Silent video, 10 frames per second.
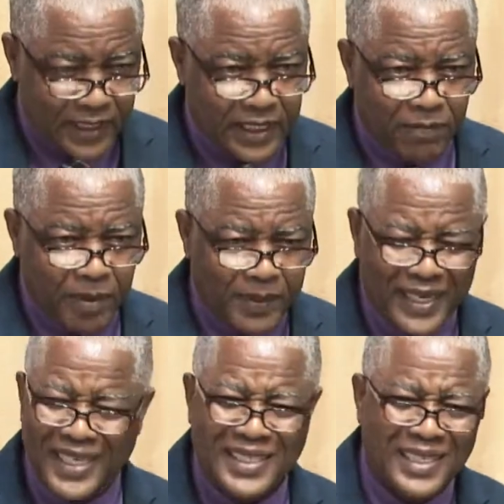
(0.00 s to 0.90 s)
give people.
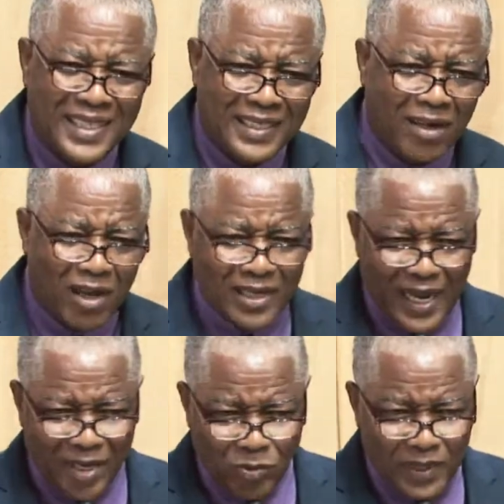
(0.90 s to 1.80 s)
This hasn't got
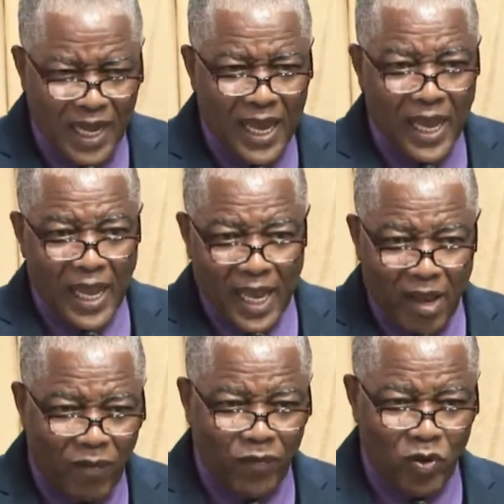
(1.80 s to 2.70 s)
nothing to do with it.
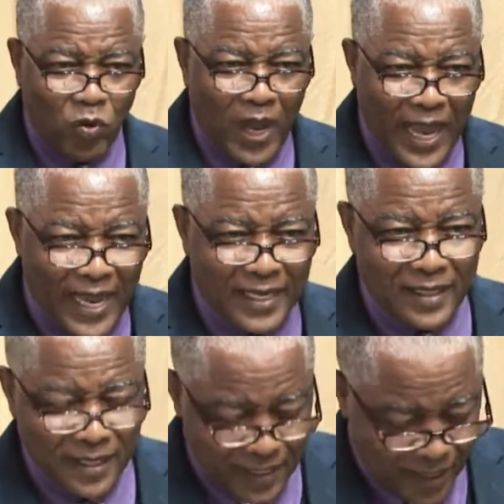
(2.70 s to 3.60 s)
If you had
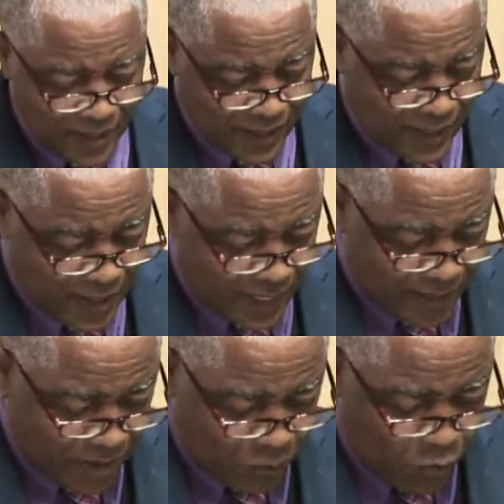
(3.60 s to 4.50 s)

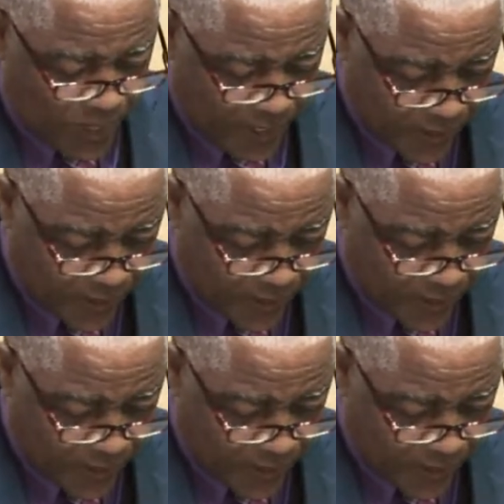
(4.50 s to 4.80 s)
another way,